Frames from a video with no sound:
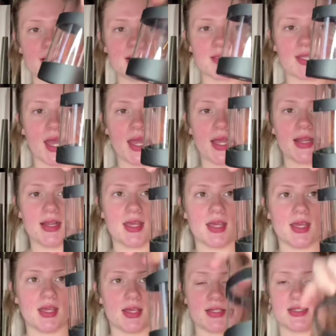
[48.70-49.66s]

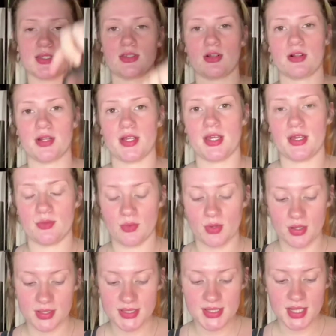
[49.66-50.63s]
tiny, it's dirty.
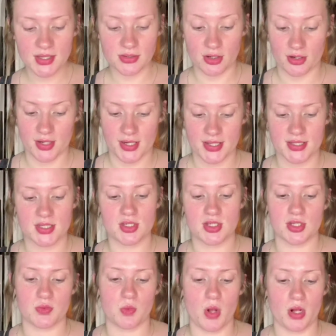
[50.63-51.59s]
Well, it's not dirty, it's
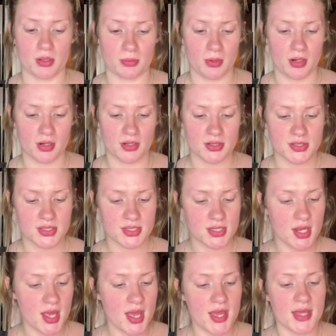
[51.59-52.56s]
just watermarks.
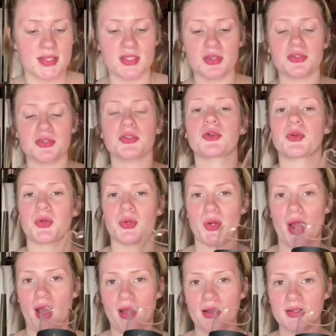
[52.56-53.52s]
It's also
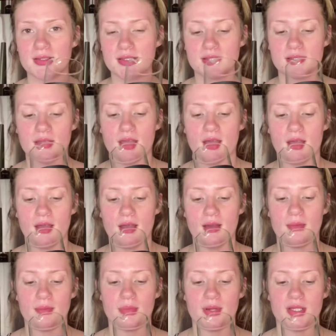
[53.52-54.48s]
cracked,
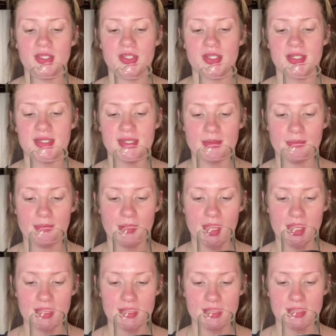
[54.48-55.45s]
but it's just the
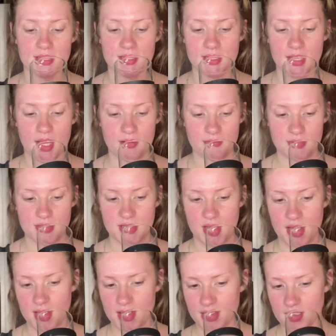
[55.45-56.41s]
base,
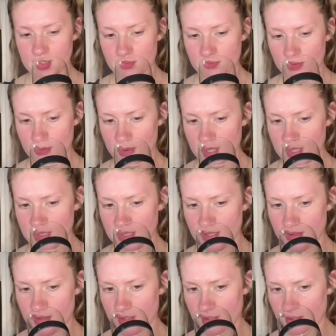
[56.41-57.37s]
outside of the base, I
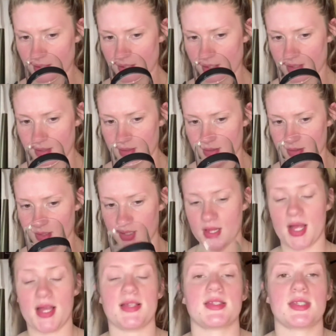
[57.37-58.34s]
think. The
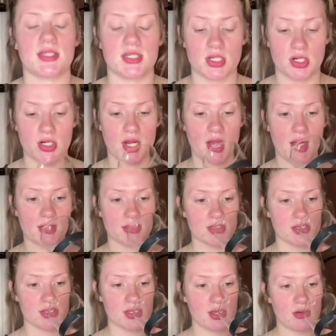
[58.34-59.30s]
glass isn't cracked,
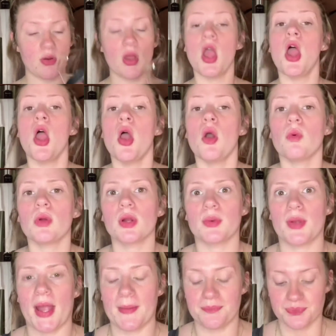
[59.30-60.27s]
so we're
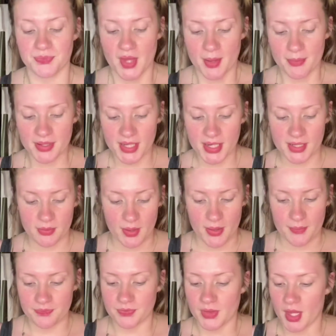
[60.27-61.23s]
okay. But anyway,
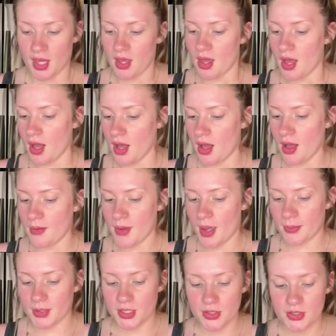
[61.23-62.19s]

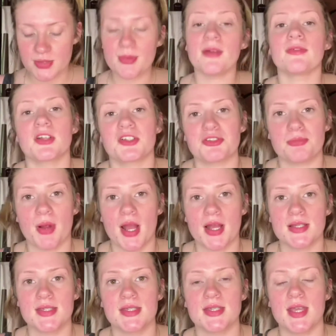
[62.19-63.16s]
I'm gonna use my French
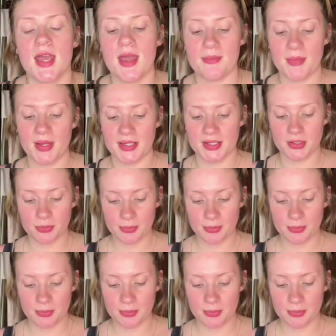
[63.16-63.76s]
press, my little